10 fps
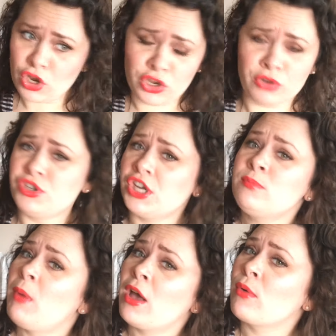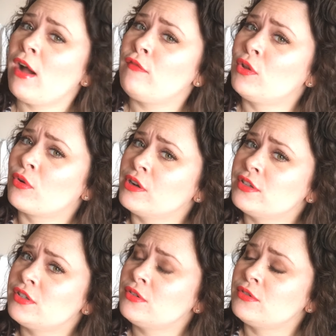you just bought a Ralph Lauren
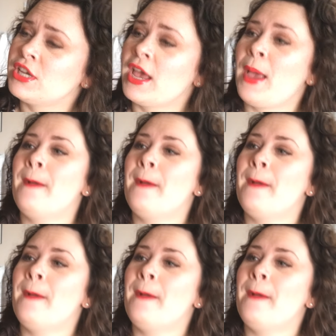suit,